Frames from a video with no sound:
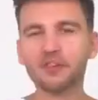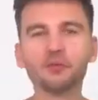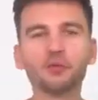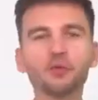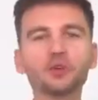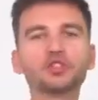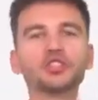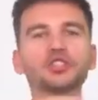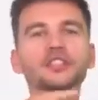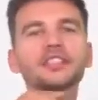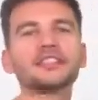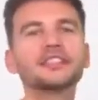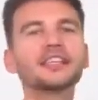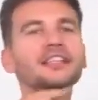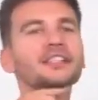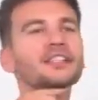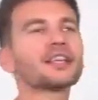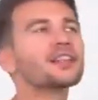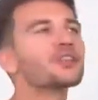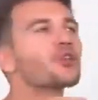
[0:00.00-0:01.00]
You might be
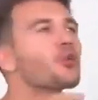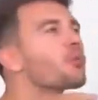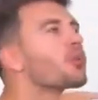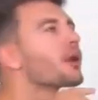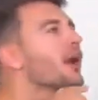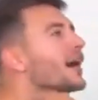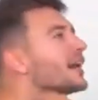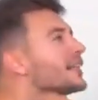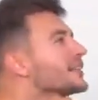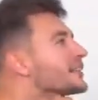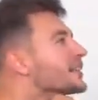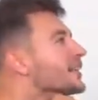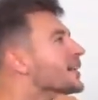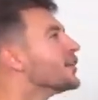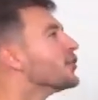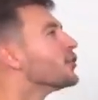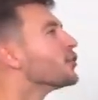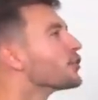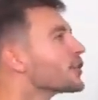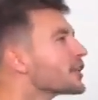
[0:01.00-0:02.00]
able to fix it here,
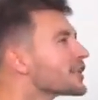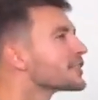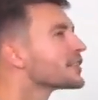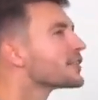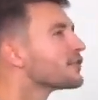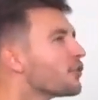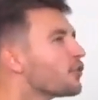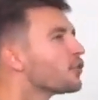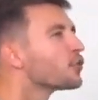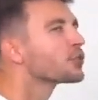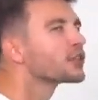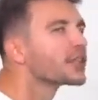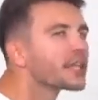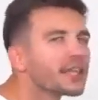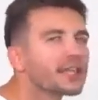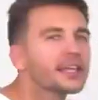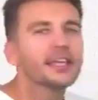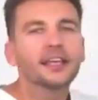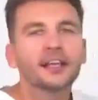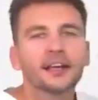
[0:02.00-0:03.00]
but if you
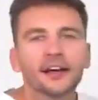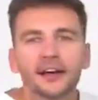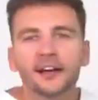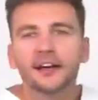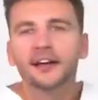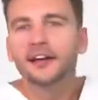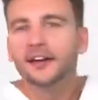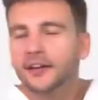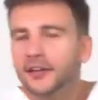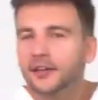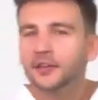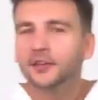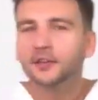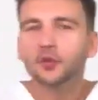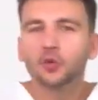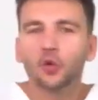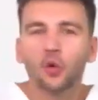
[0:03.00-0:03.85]
keep this posture,